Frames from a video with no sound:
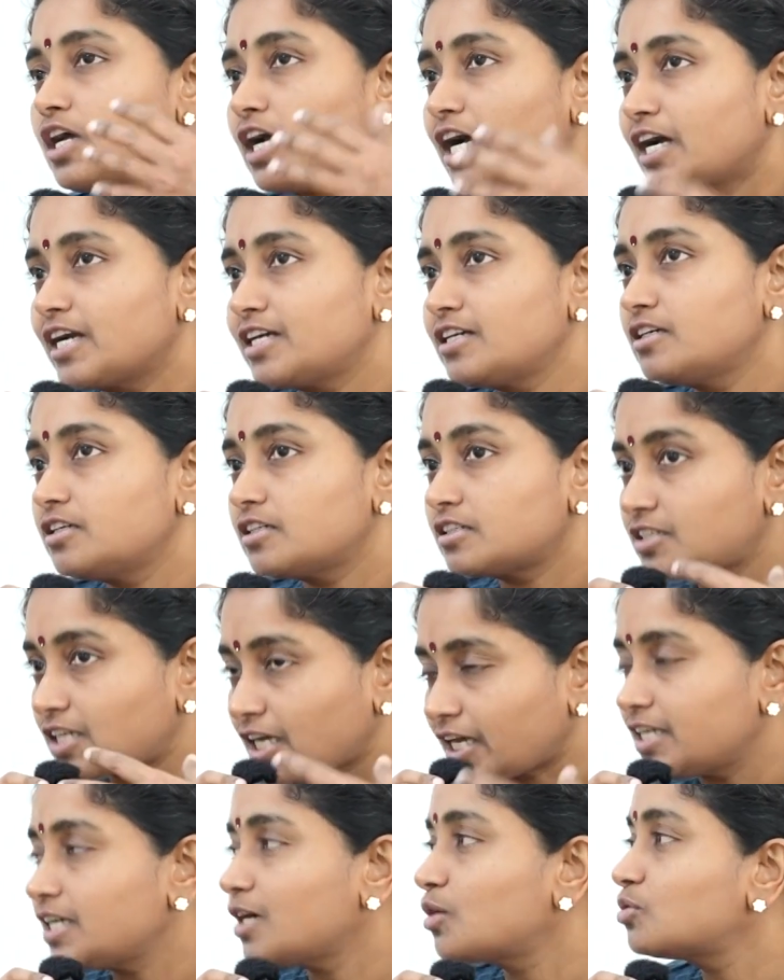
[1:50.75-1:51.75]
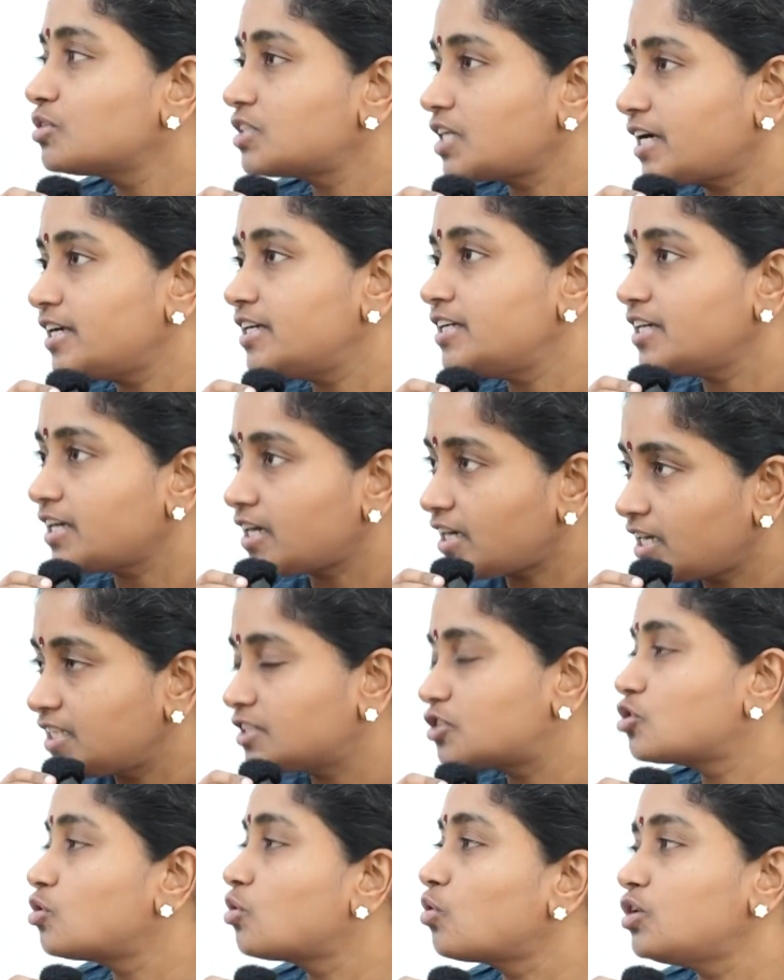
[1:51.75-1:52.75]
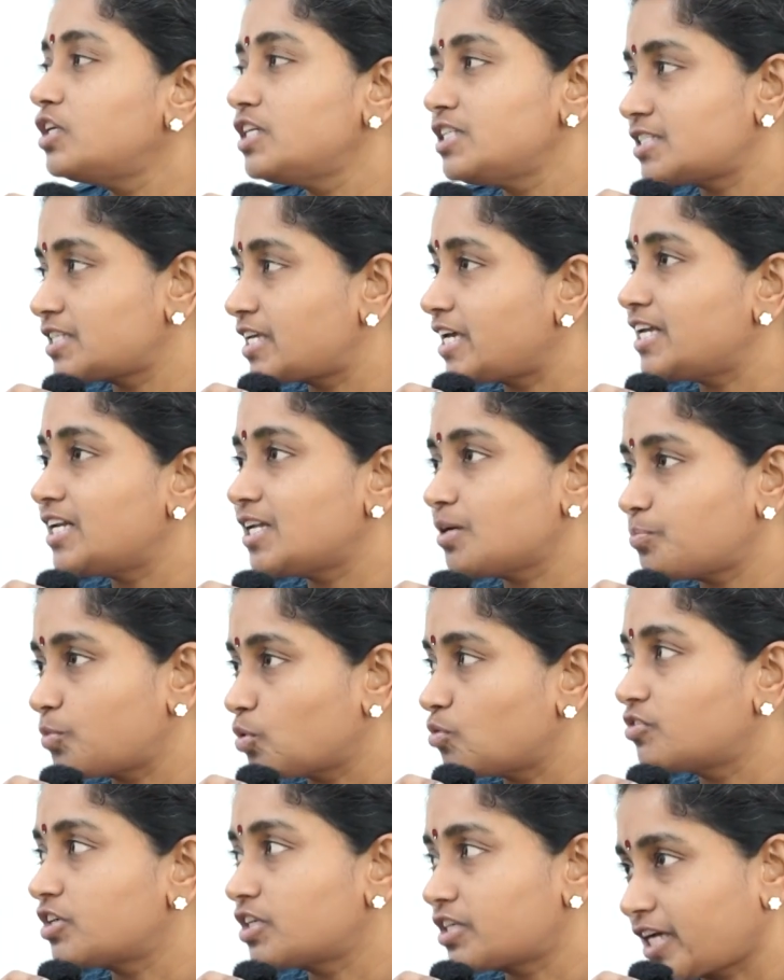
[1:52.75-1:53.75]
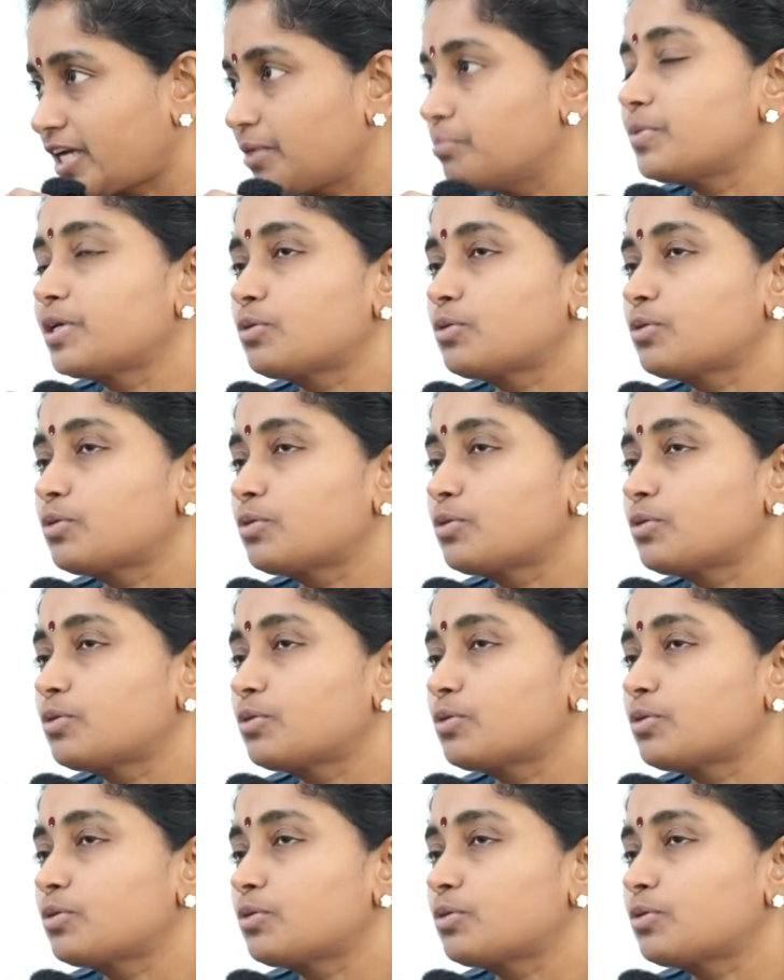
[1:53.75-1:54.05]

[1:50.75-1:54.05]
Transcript: and try out the idea and slowly scale up over time.